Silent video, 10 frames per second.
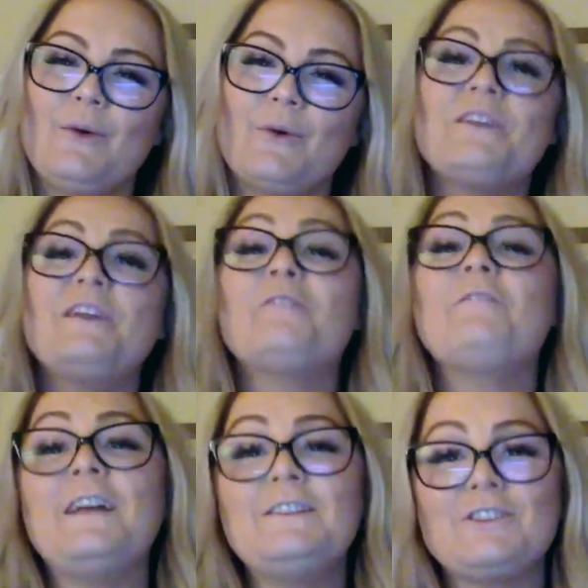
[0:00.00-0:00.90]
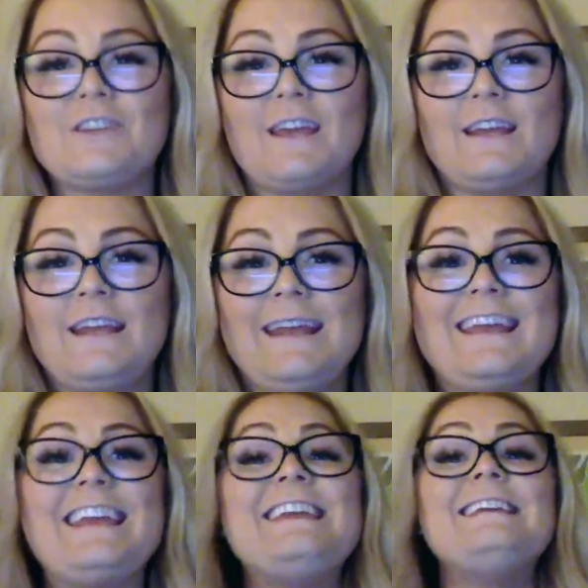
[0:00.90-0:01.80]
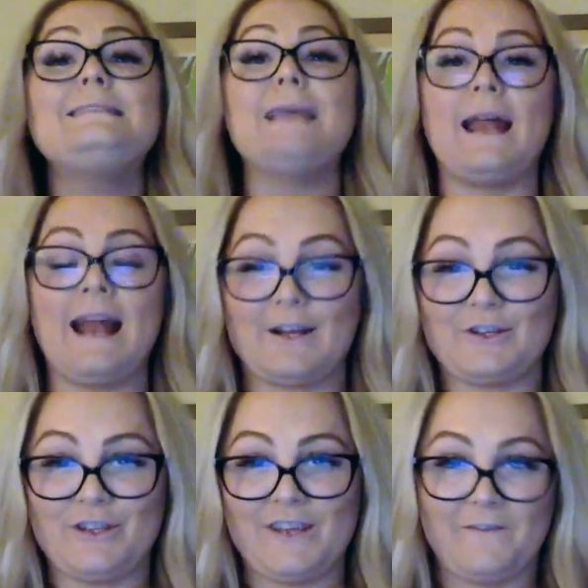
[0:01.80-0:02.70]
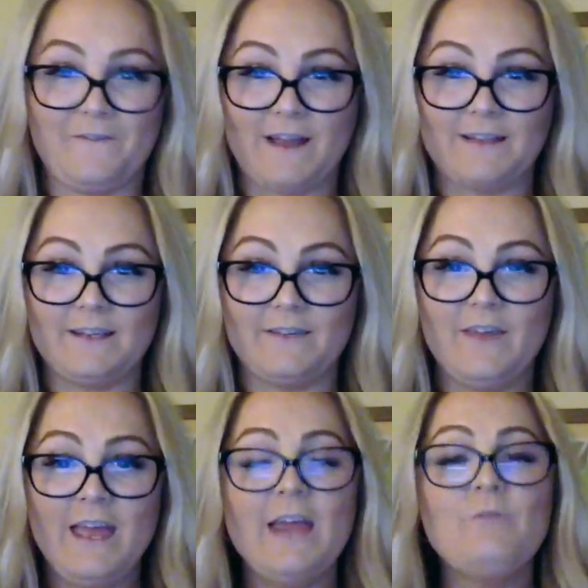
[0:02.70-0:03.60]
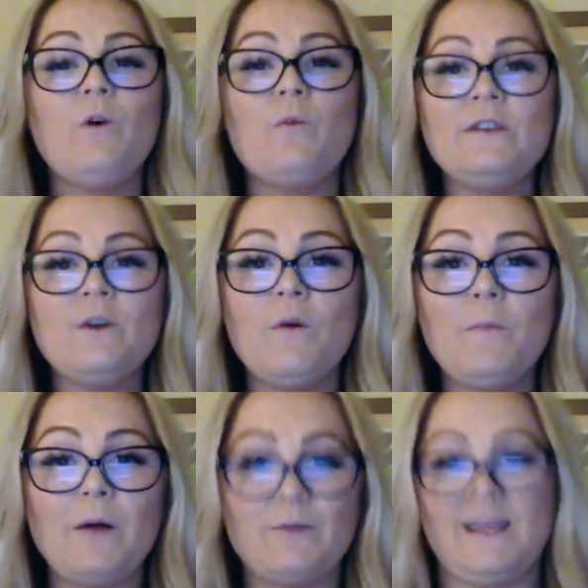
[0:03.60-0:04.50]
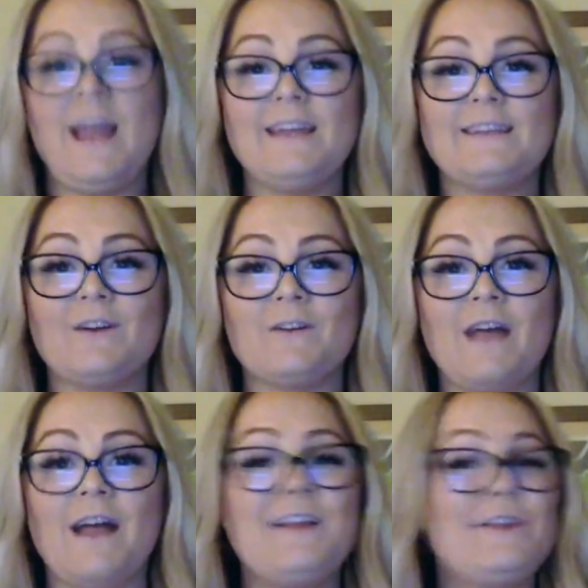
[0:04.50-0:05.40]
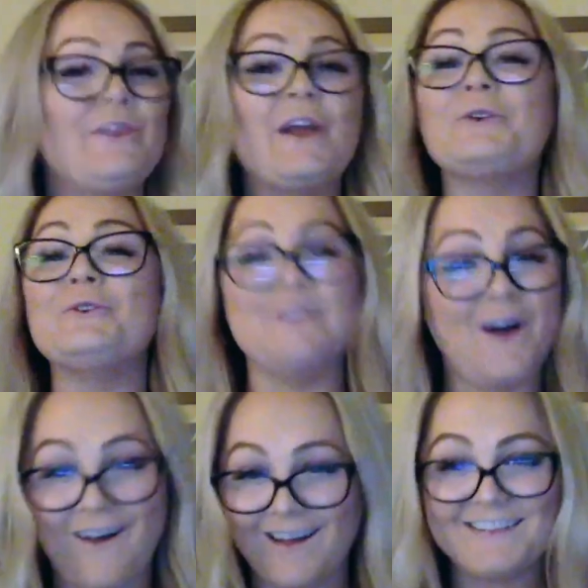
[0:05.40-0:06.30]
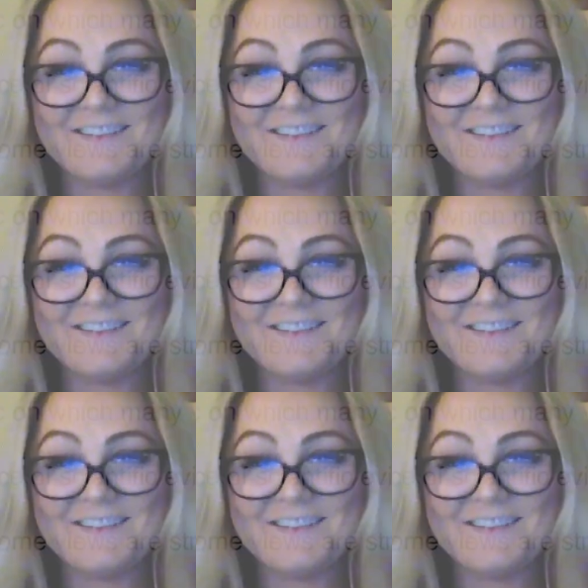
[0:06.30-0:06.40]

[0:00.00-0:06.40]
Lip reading: or the intervention. Is that actually effective? And what we know about diets are that they're not.